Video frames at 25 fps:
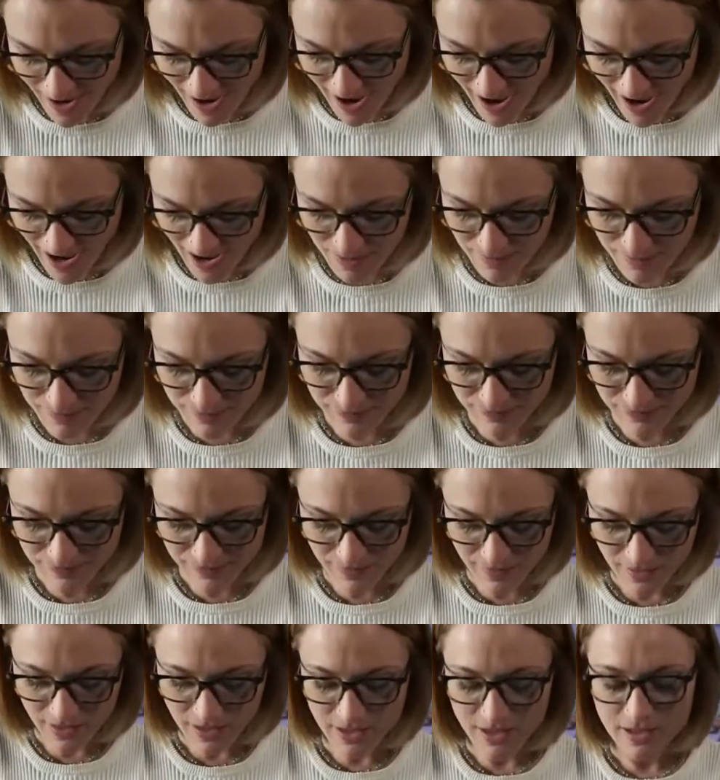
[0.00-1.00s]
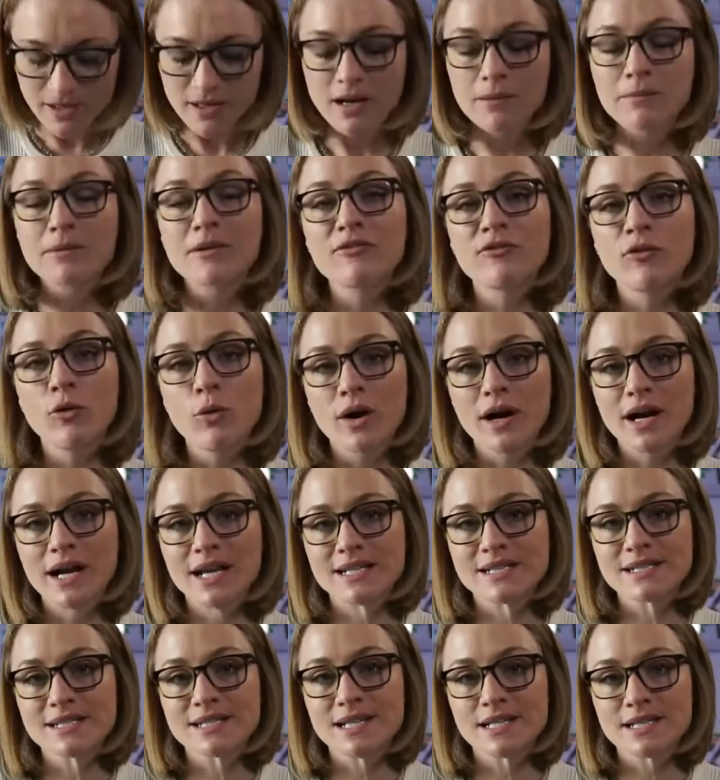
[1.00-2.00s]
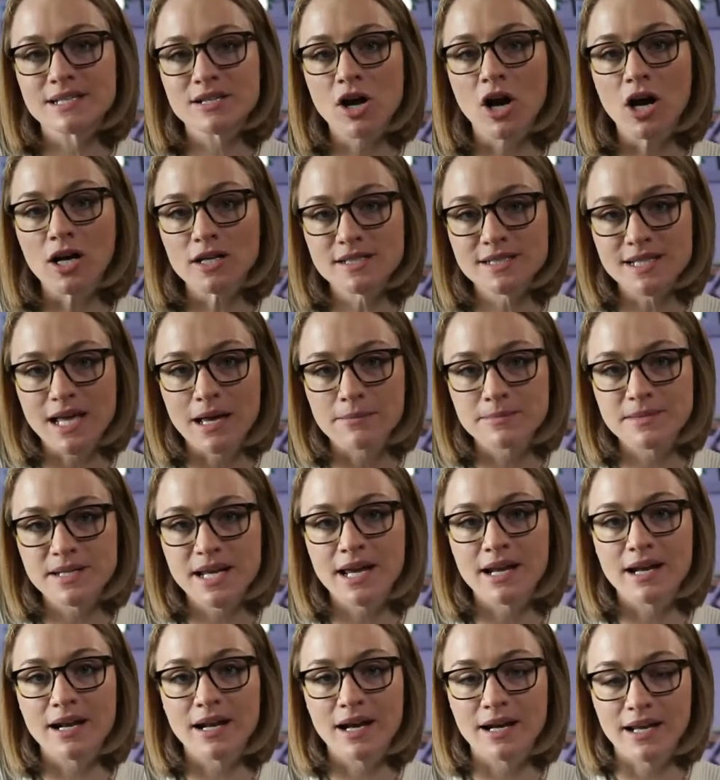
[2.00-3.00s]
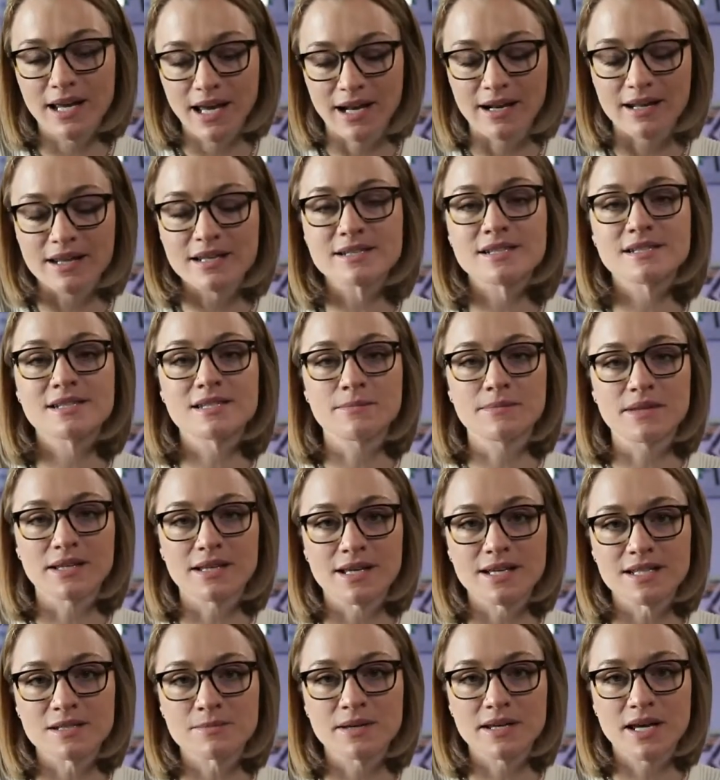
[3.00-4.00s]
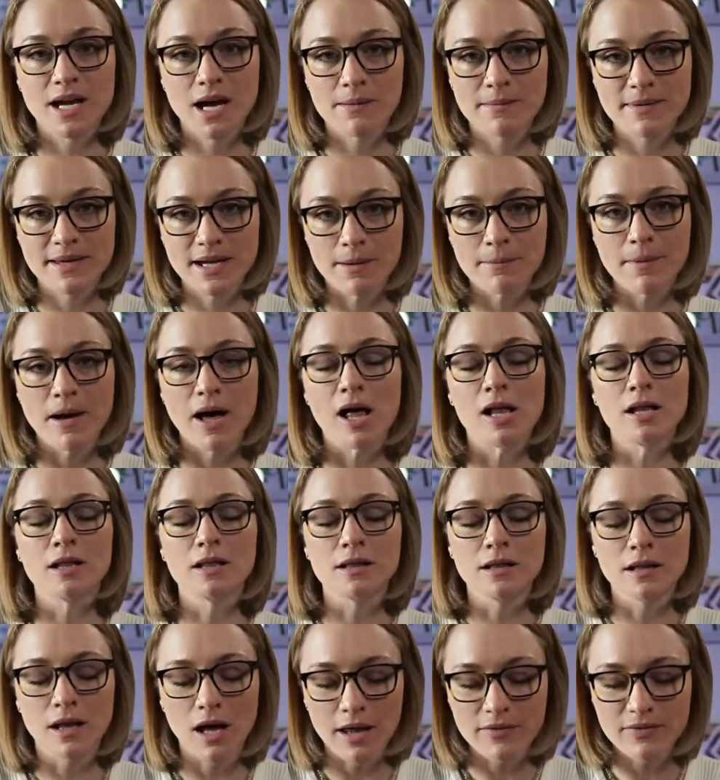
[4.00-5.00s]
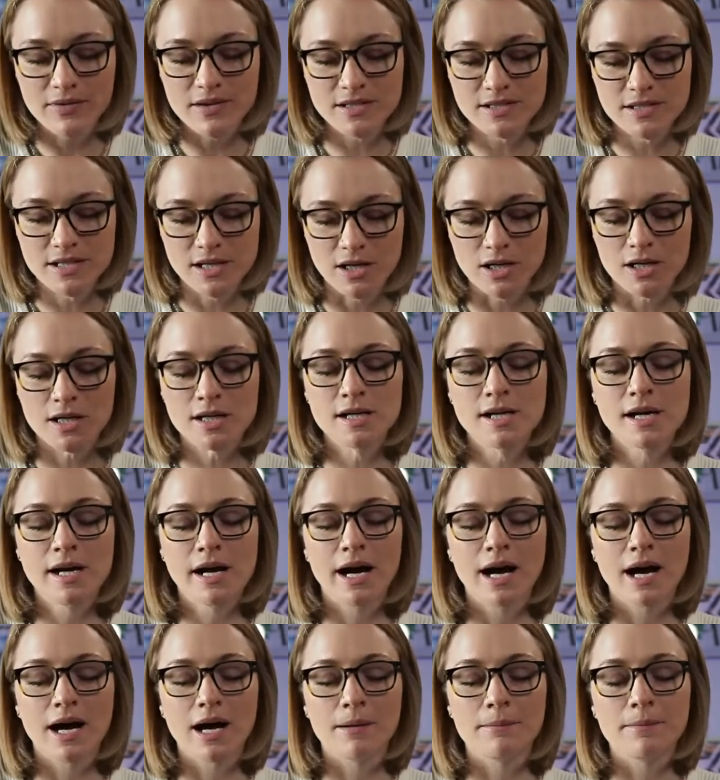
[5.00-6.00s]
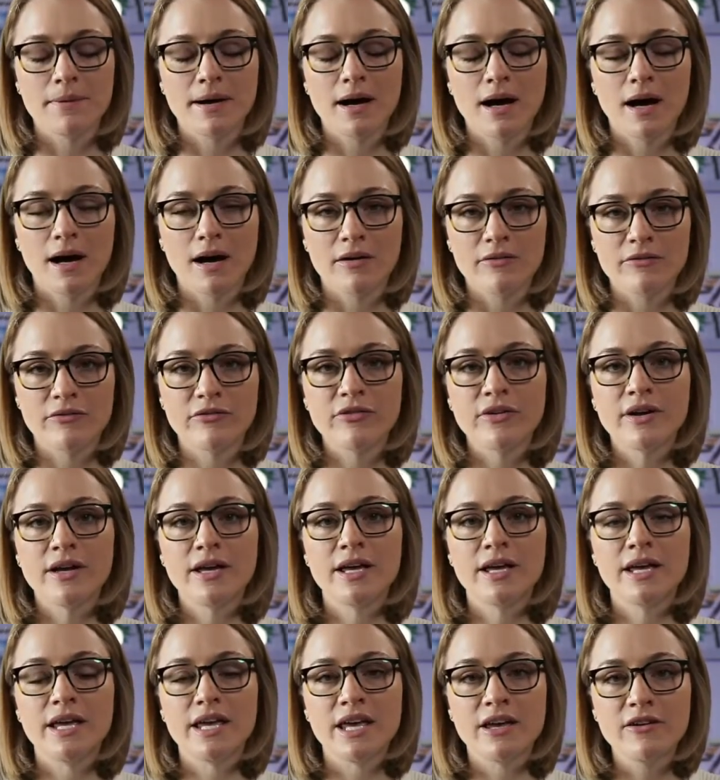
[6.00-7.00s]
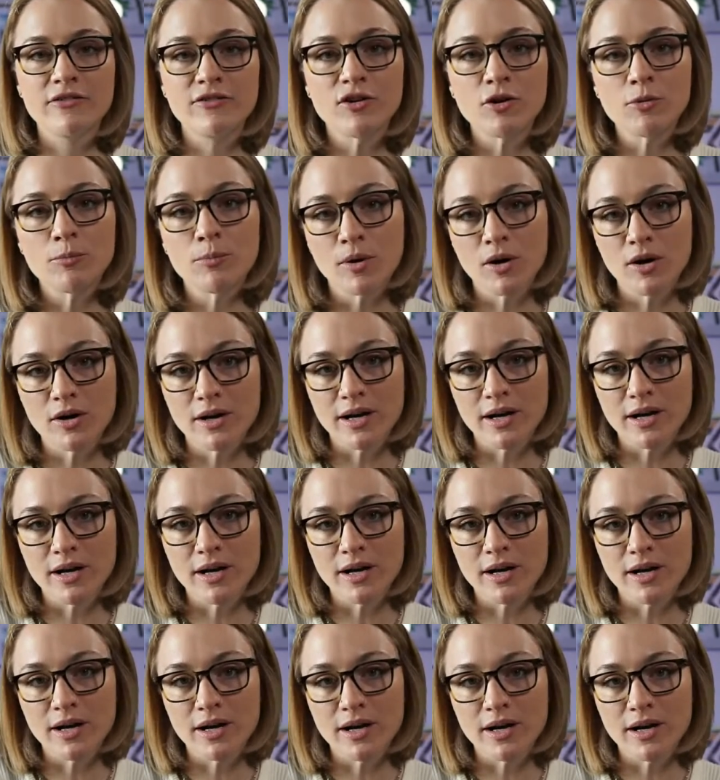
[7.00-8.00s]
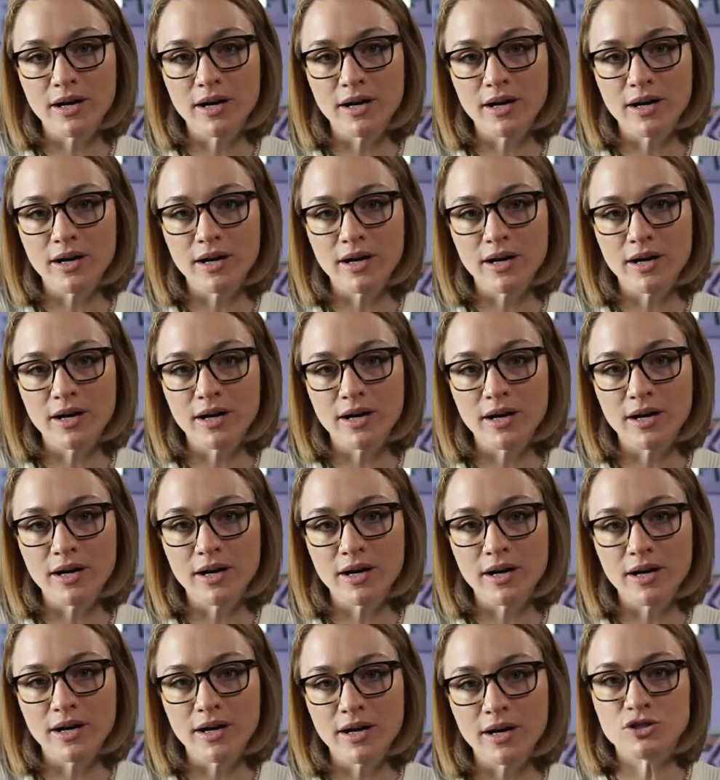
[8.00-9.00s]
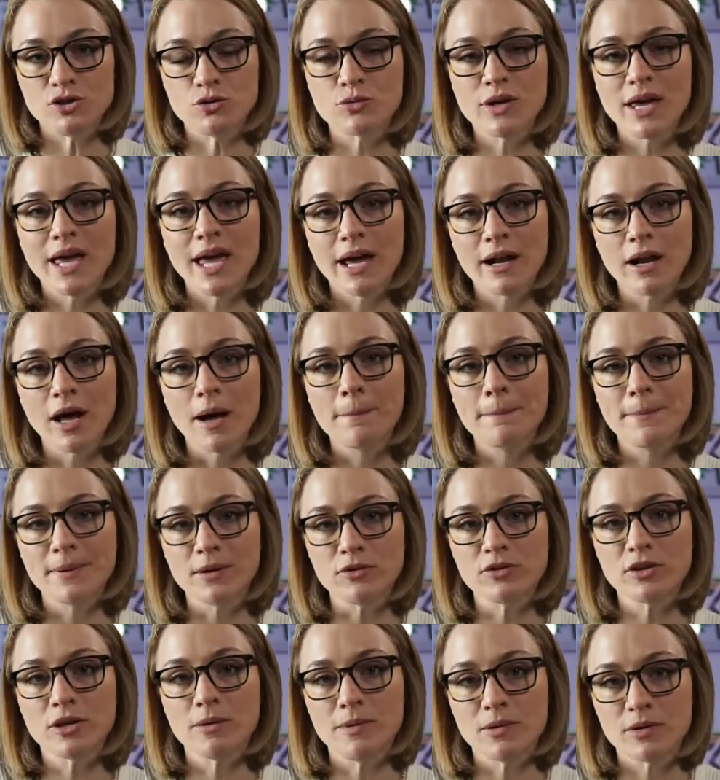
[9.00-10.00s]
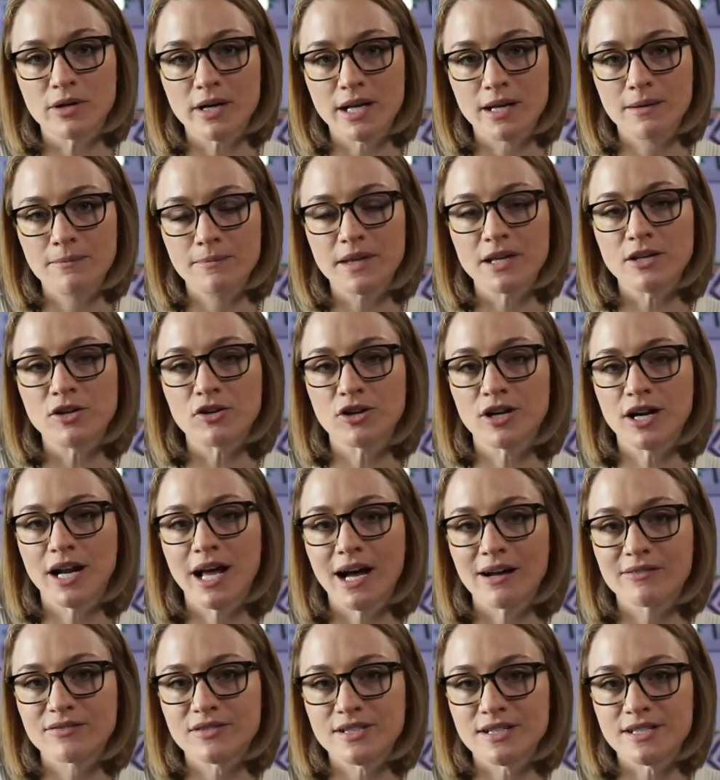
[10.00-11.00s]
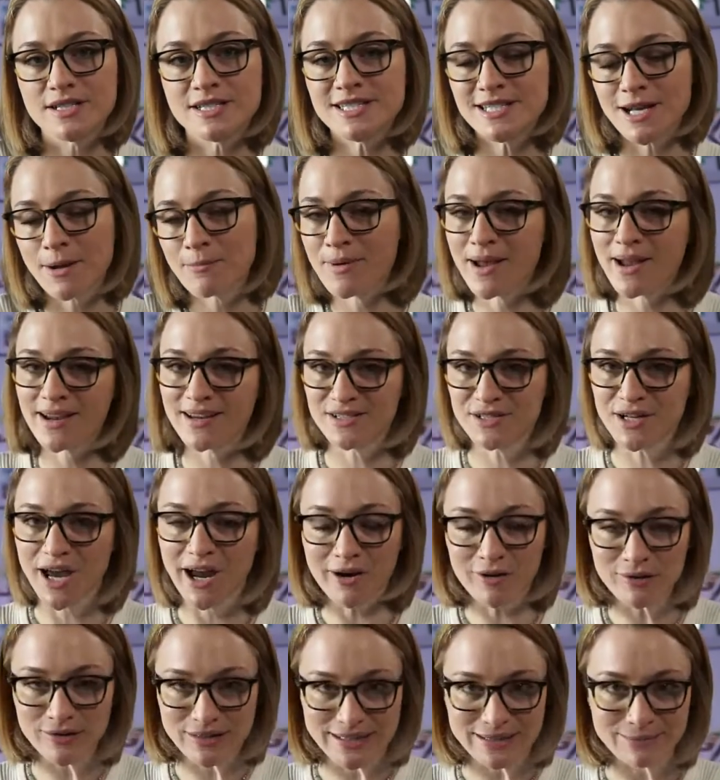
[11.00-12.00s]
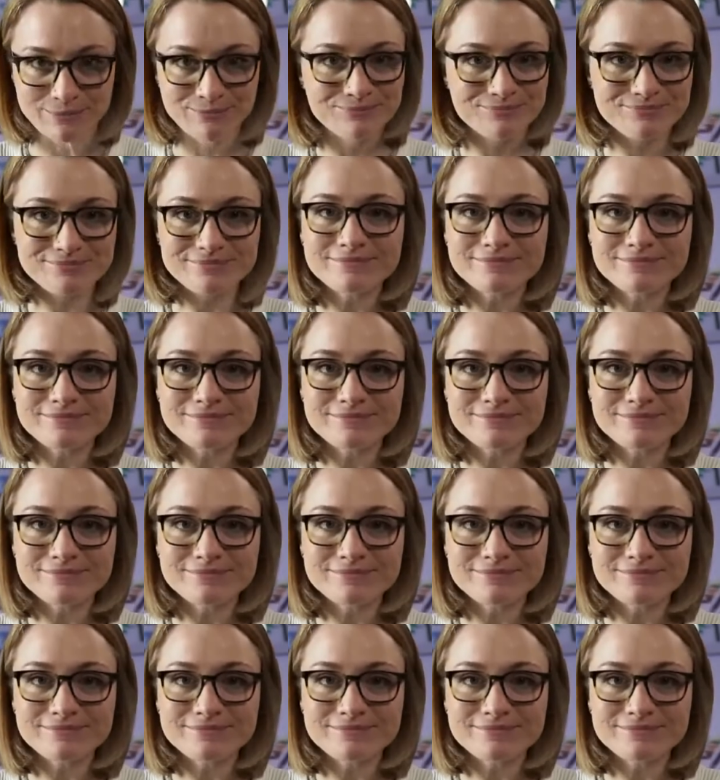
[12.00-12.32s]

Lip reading: Number 4 is this concept, and again, this is something that has been coming up a lot this year, of if you're burned out or if you feel overwhelmed, you cannot build community, and you're going to have to step back entirely,